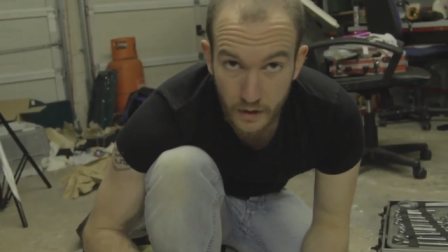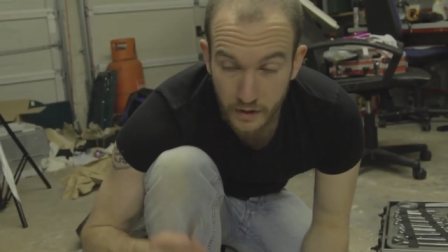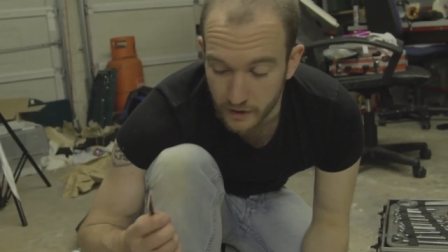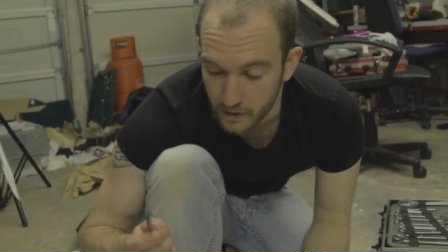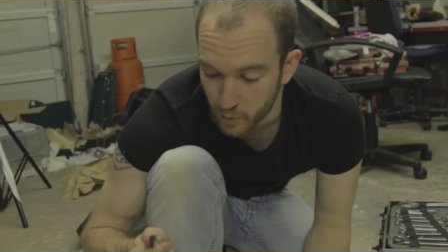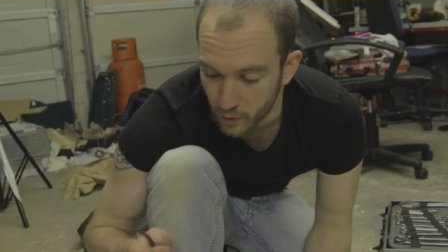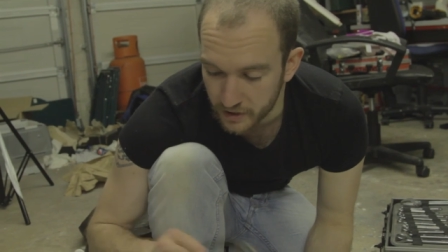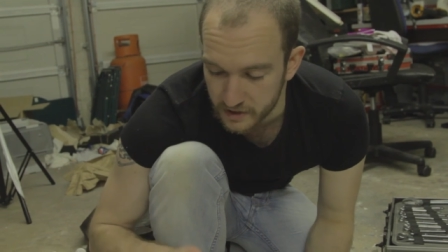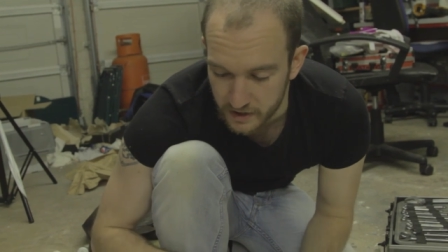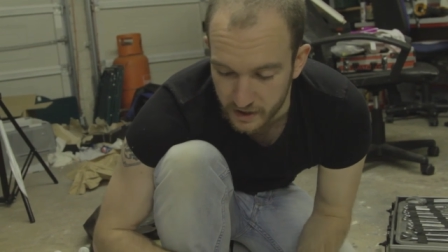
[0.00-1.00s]
Okay, the important
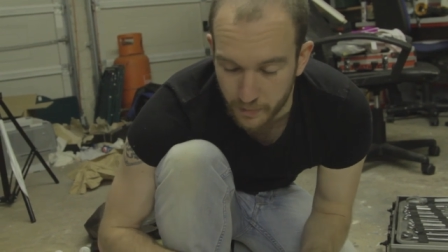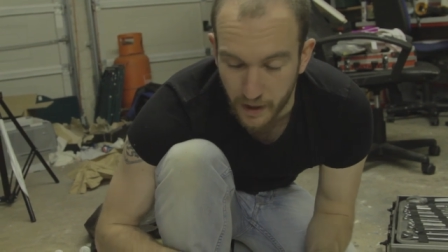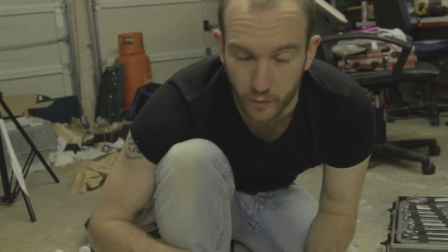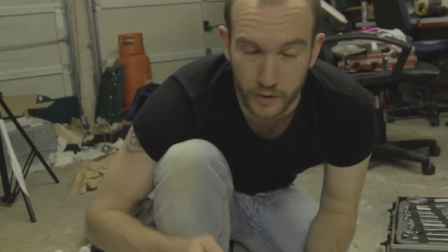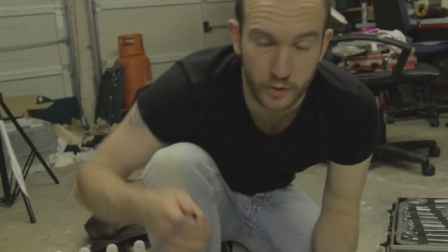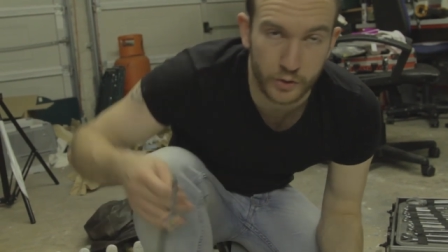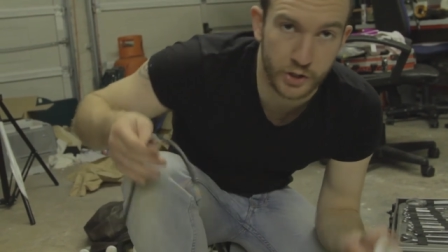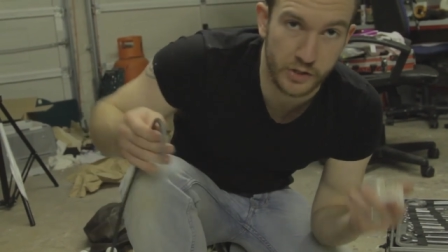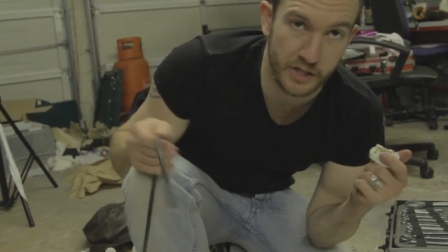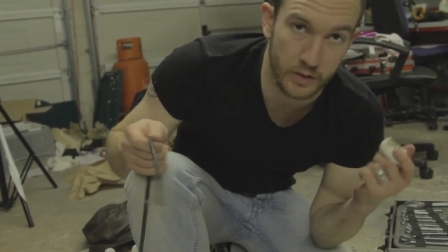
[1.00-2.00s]
thing to think about when you're
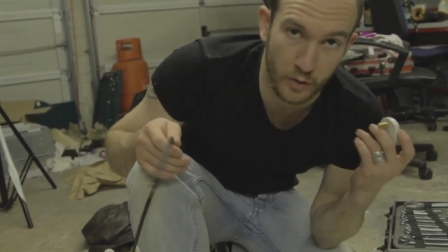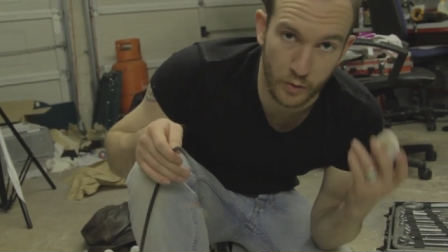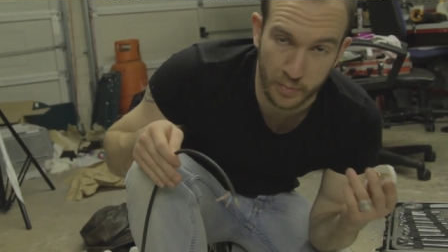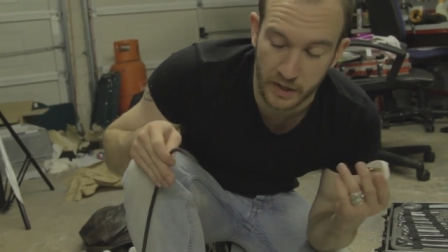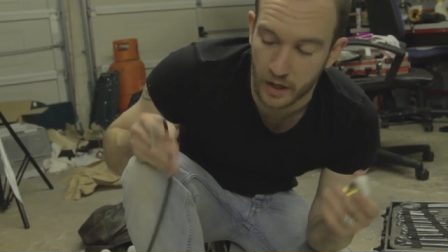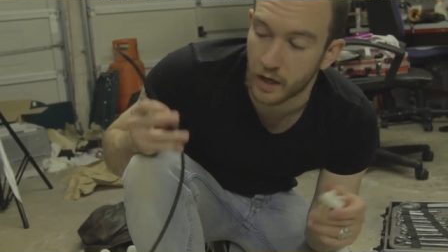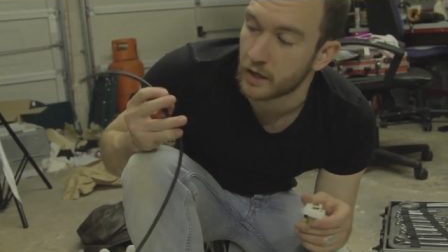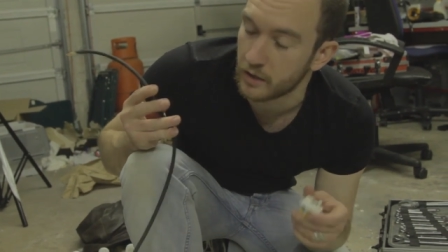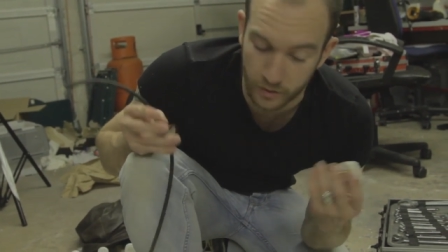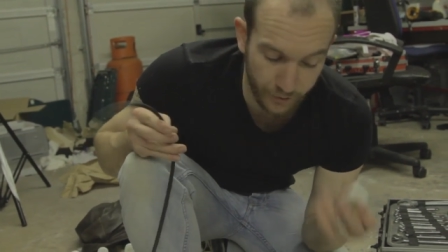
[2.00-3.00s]
choosing your plug,
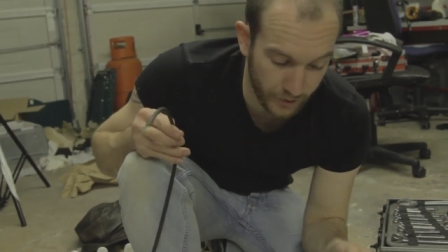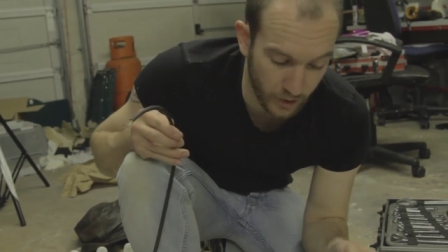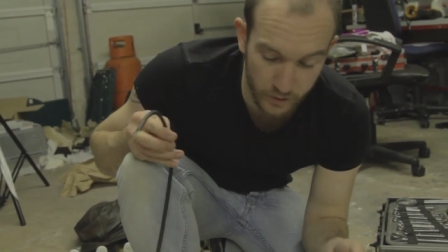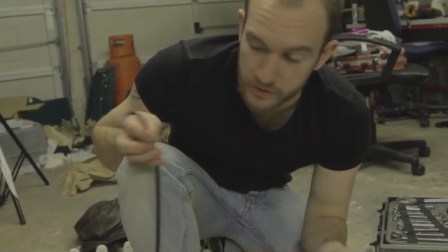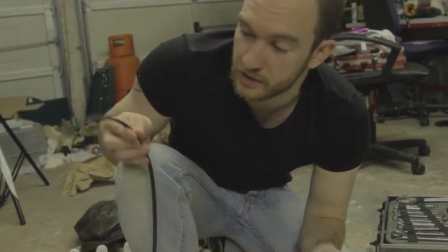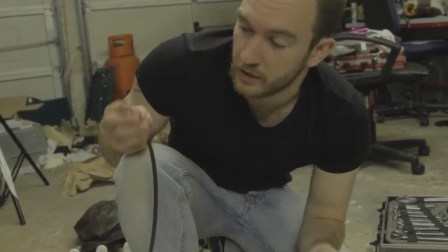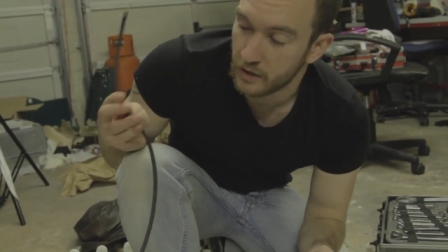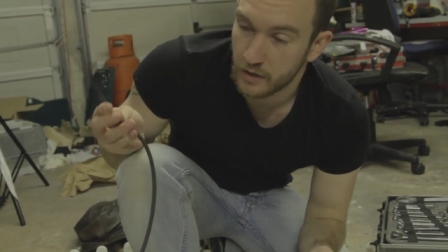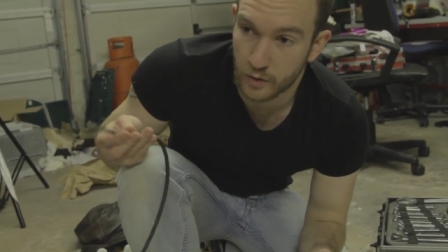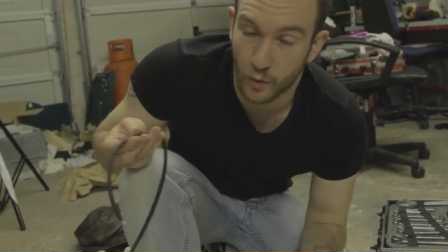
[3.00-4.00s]
your fuse,
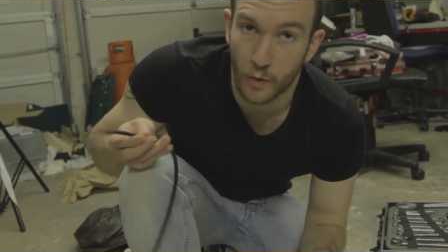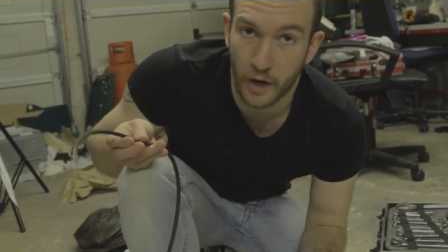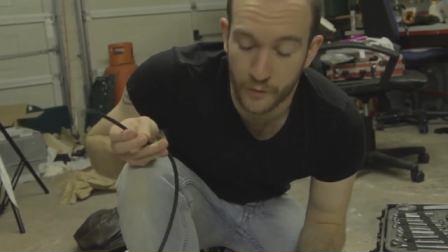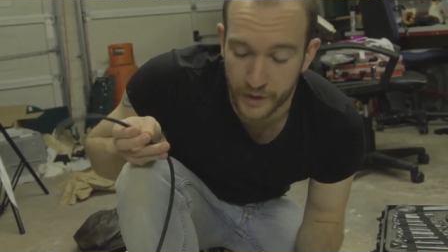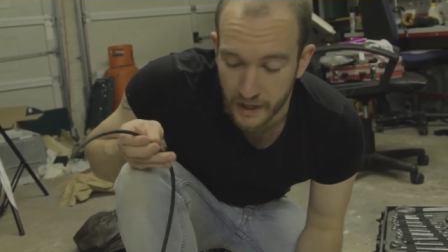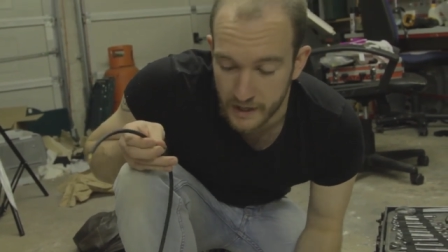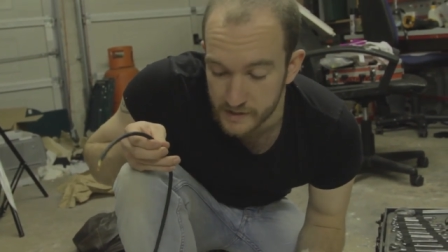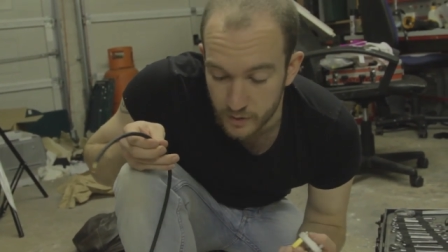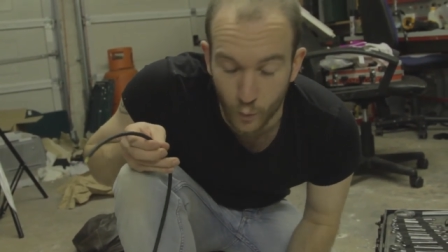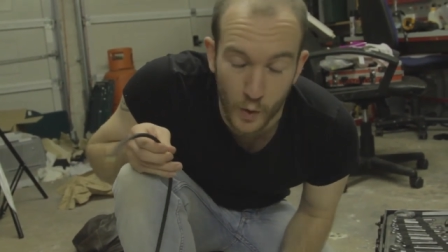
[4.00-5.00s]
your wiring
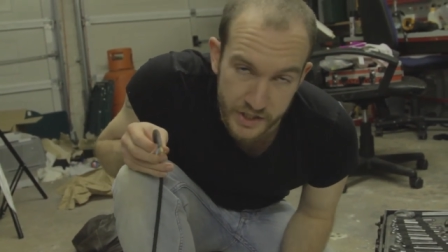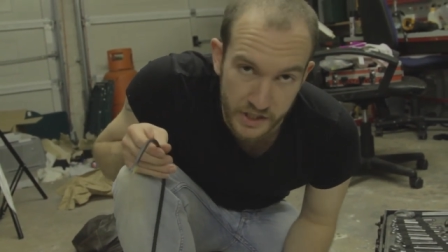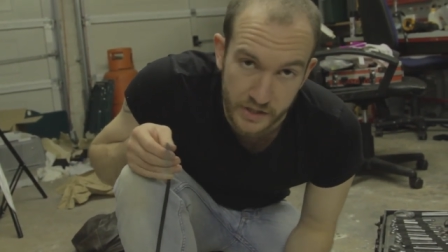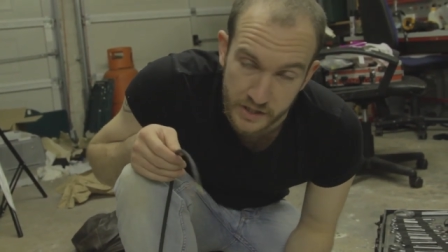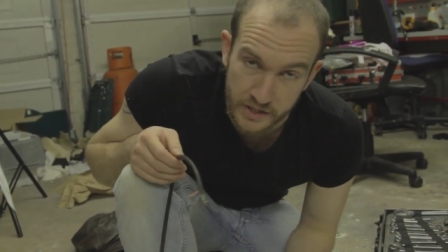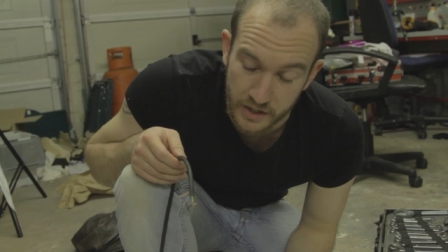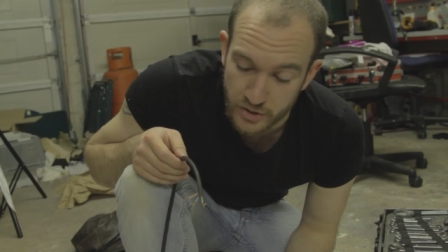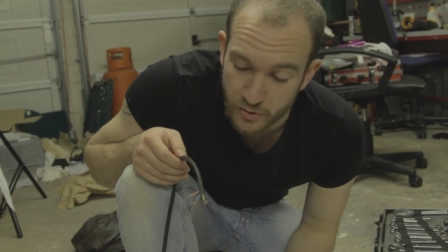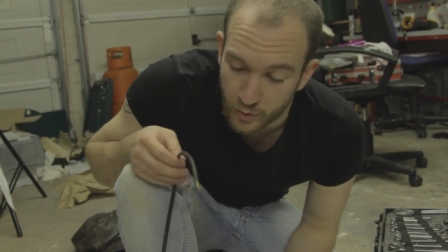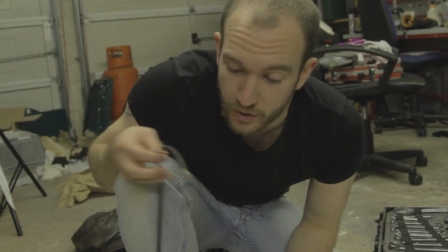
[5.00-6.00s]
is the wattage that it's going
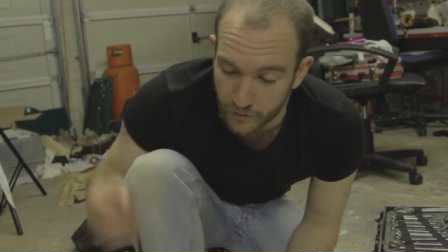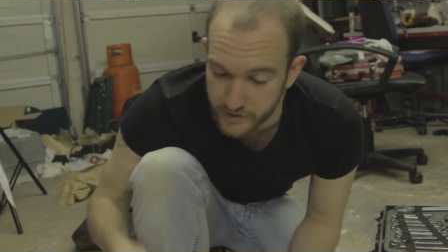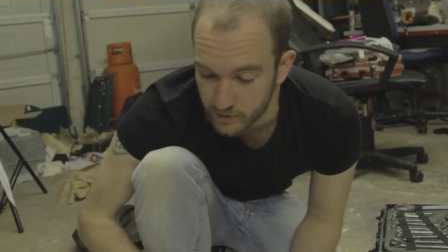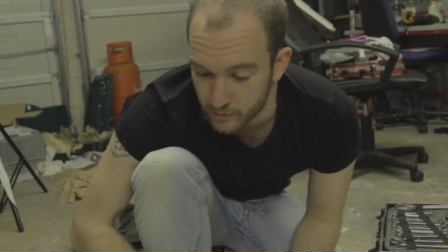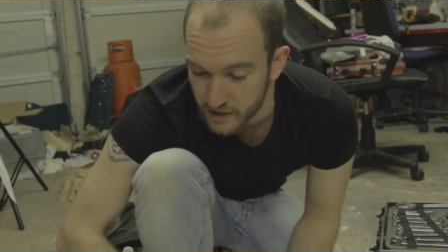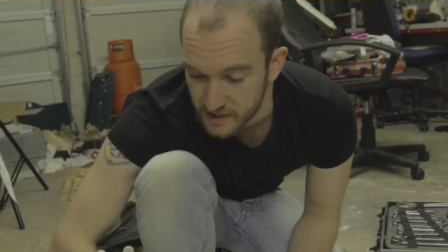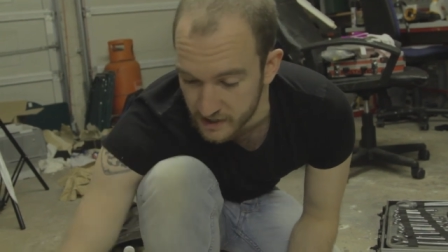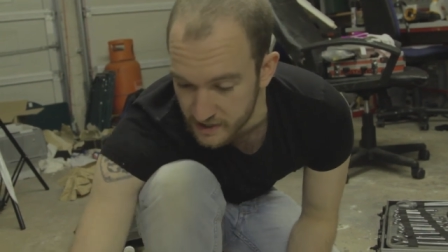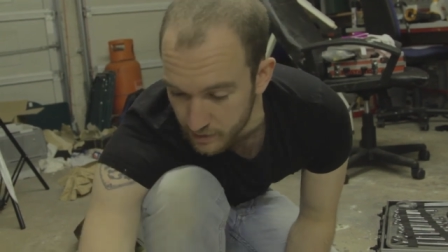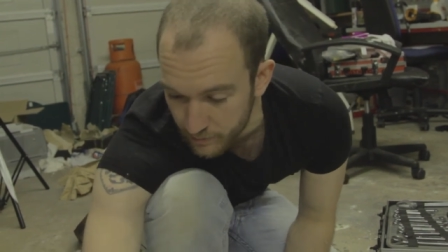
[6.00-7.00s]
to draw. Now obviously with this
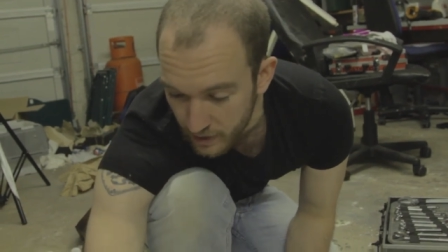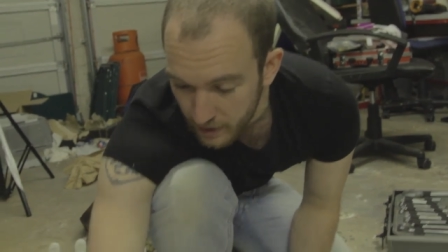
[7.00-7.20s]
system,